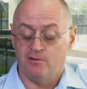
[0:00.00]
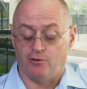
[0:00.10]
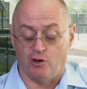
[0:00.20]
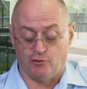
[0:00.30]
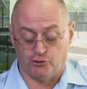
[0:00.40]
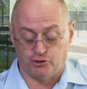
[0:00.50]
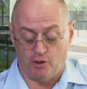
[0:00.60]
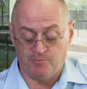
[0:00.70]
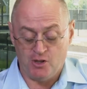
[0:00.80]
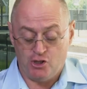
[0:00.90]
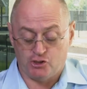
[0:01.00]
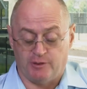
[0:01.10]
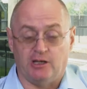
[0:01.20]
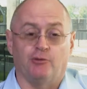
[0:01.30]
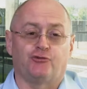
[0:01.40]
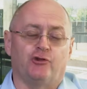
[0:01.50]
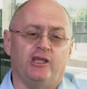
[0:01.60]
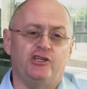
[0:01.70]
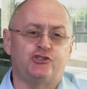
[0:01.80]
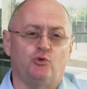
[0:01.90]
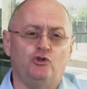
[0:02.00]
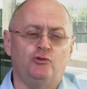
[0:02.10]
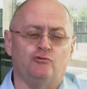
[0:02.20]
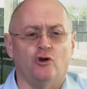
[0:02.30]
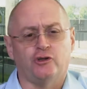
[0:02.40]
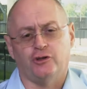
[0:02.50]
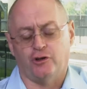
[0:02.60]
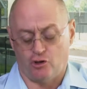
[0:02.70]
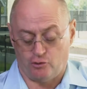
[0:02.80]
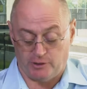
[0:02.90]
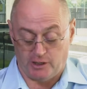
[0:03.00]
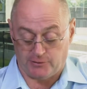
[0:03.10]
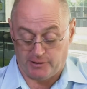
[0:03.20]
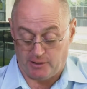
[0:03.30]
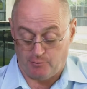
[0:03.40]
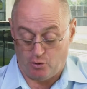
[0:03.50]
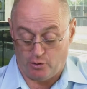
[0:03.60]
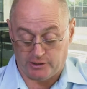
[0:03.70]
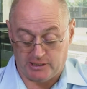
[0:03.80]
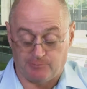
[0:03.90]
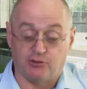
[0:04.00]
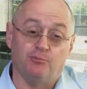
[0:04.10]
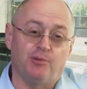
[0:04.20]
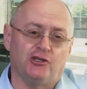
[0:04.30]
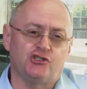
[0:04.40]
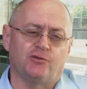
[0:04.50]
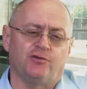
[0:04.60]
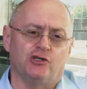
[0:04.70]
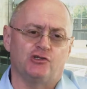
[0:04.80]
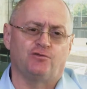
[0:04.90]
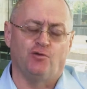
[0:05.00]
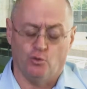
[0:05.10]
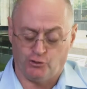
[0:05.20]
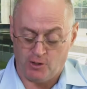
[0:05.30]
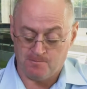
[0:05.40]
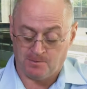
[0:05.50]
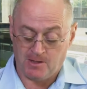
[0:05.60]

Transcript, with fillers: Five on top. To beat number three, Eastwood, rocketed home the other day behind Captain Punch to finish fourth.